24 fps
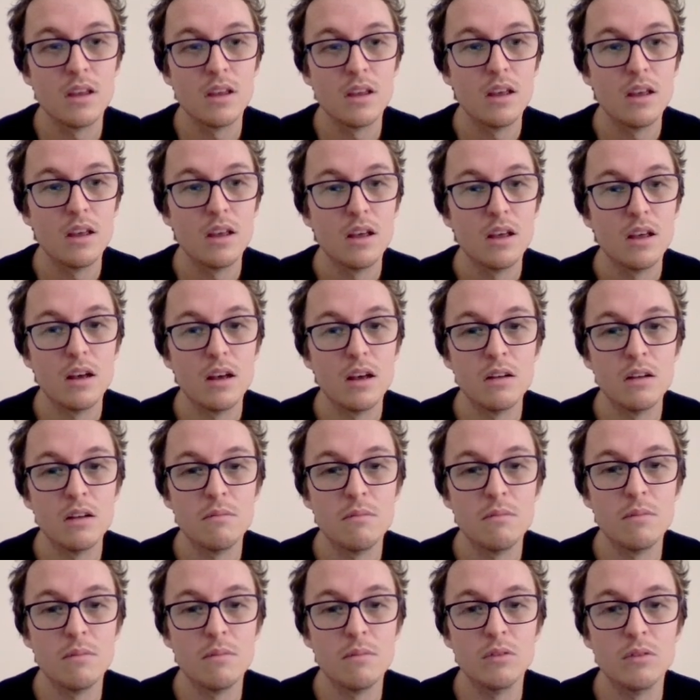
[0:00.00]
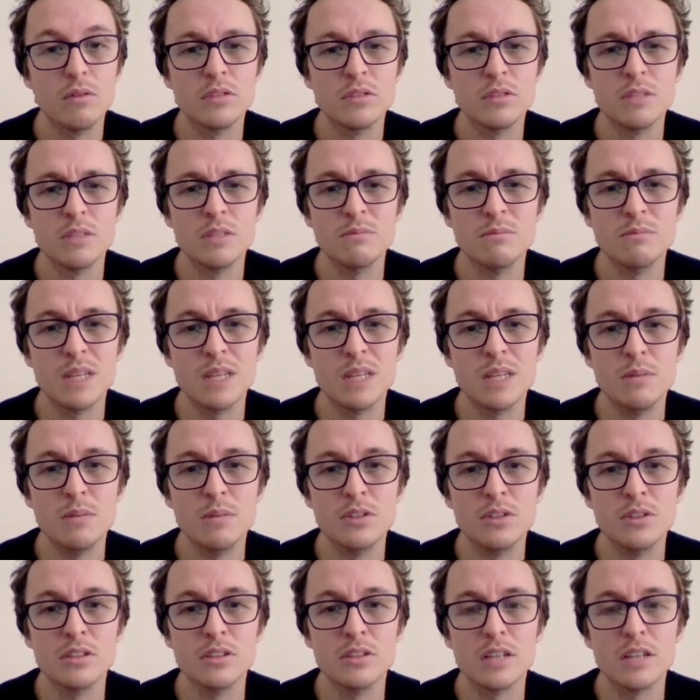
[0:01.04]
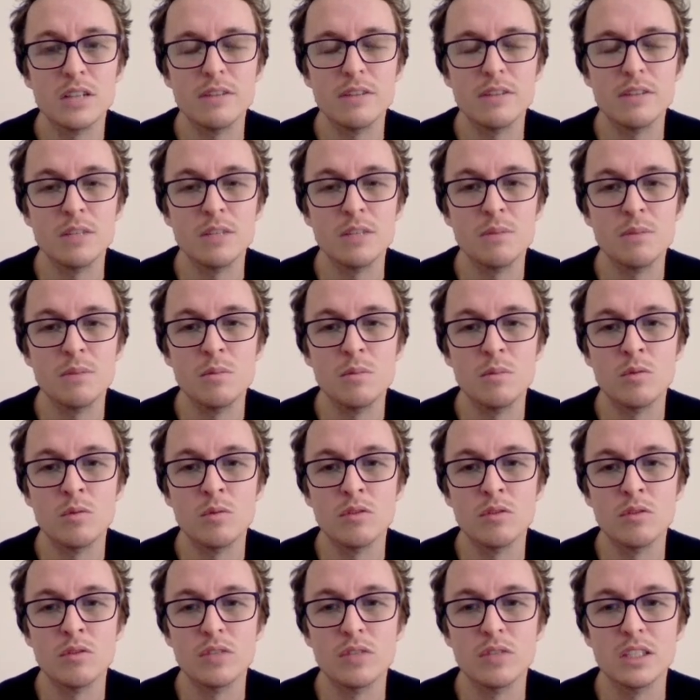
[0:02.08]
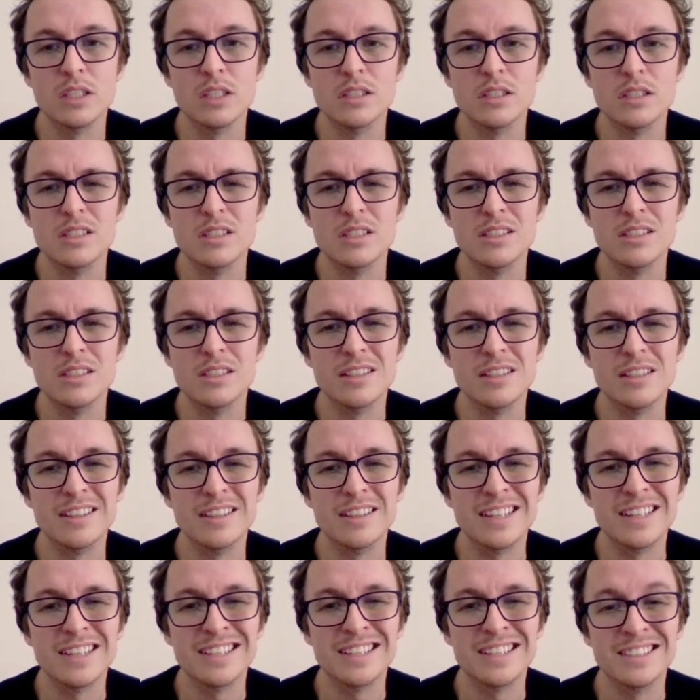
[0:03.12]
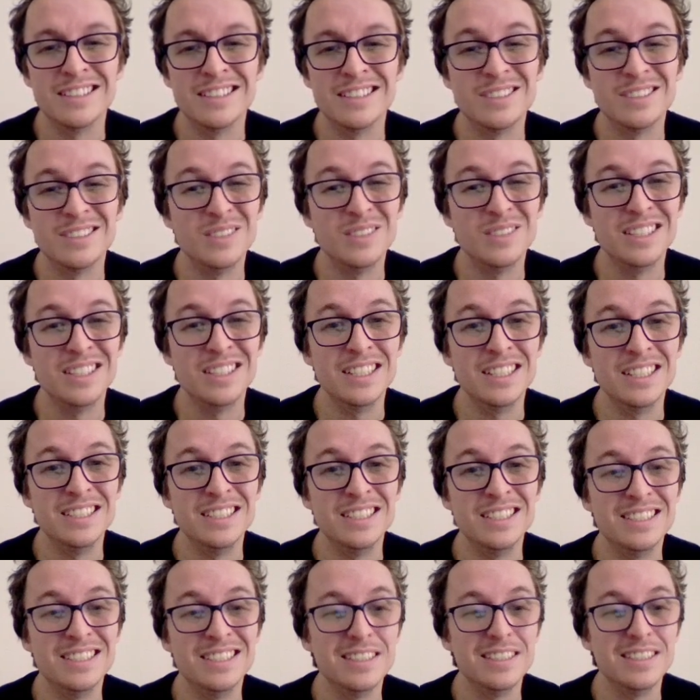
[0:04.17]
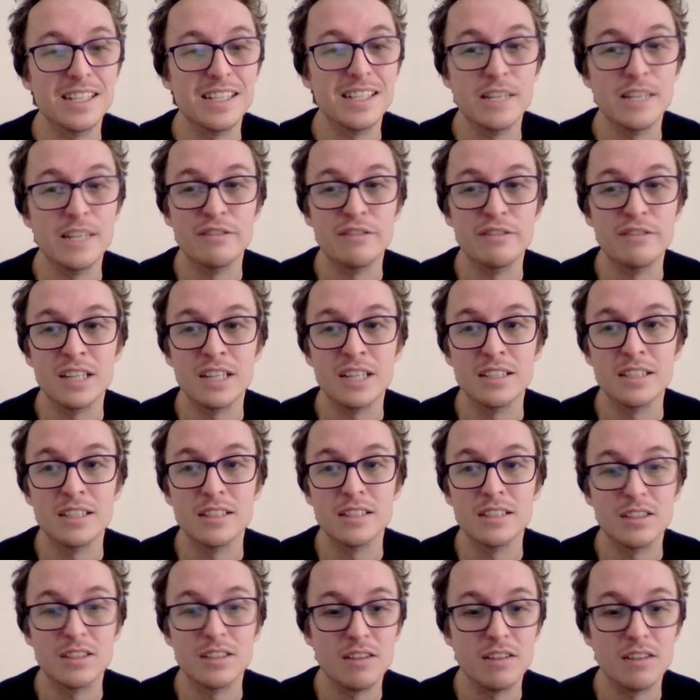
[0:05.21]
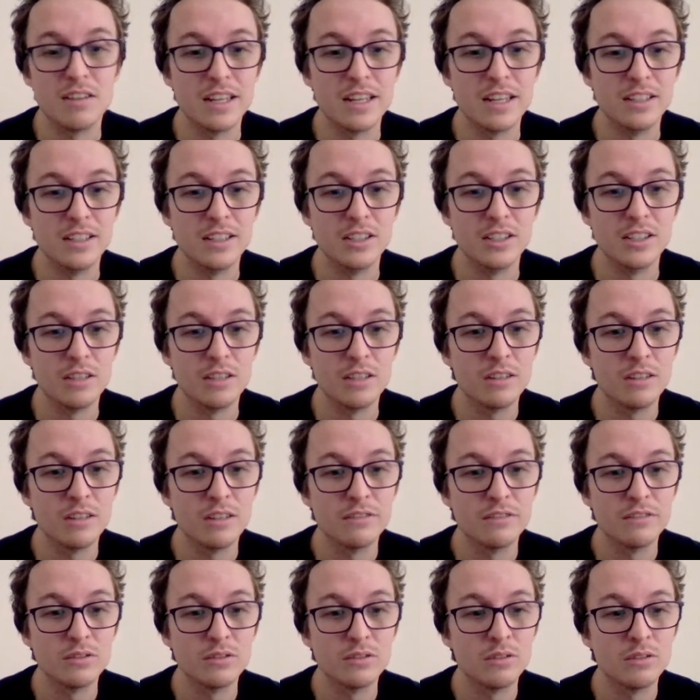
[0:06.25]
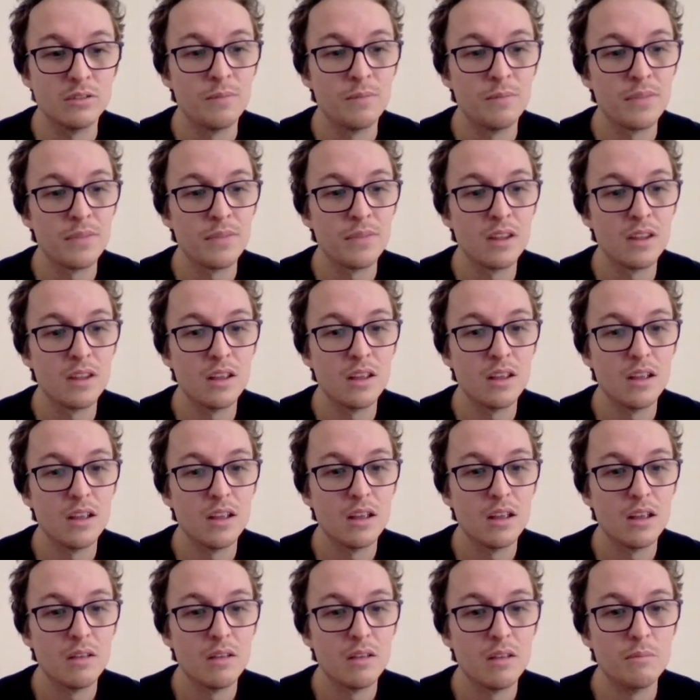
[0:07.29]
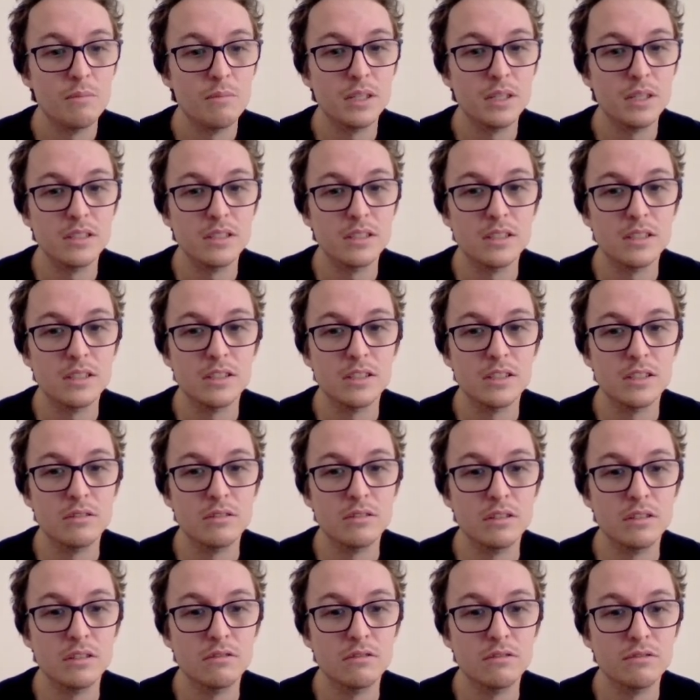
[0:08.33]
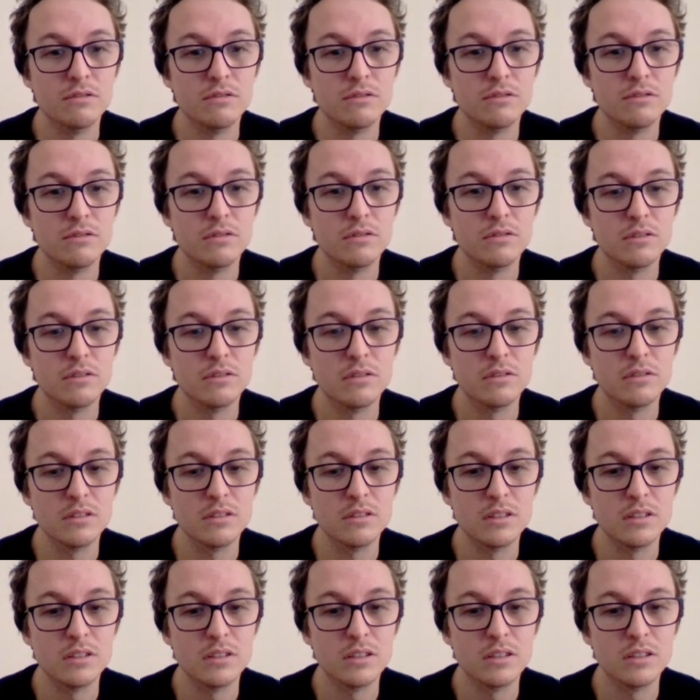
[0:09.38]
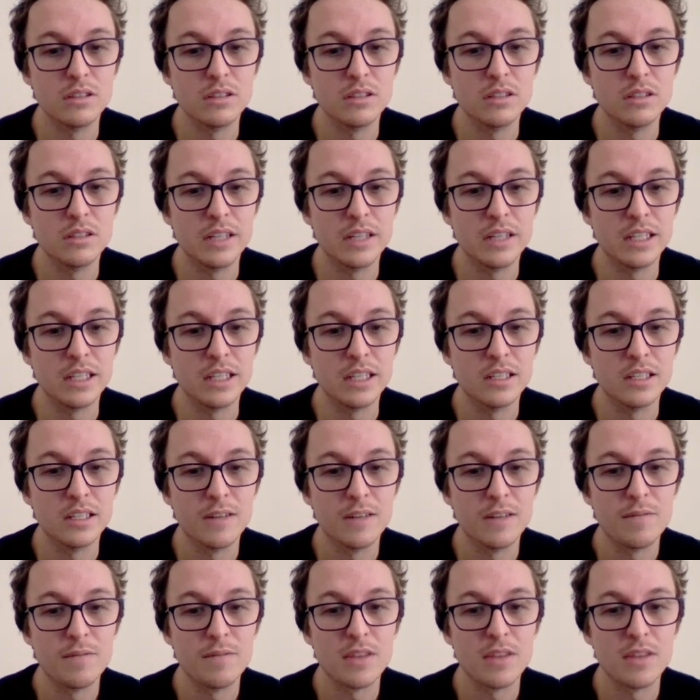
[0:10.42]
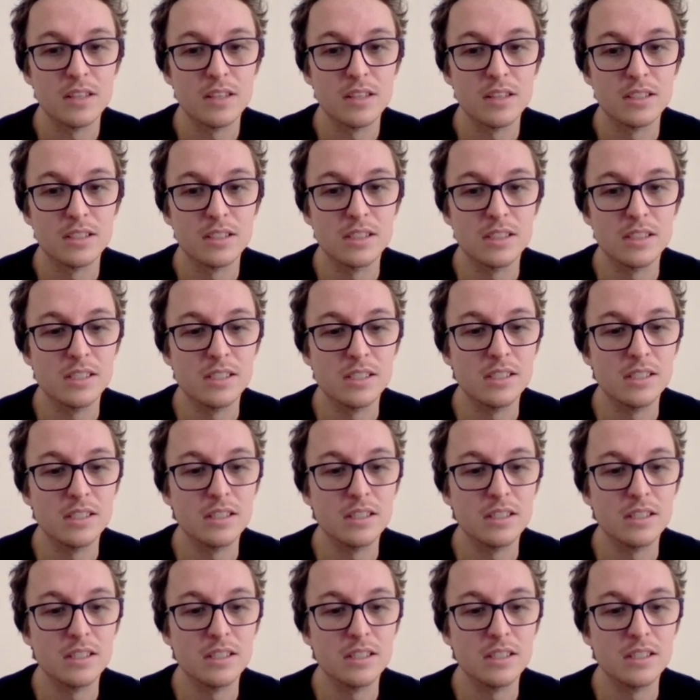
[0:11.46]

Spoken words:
Also maybe just having a bit more of a consistent thickness with these, if that's the tire that you're going for, because it's sort of like it's consistent in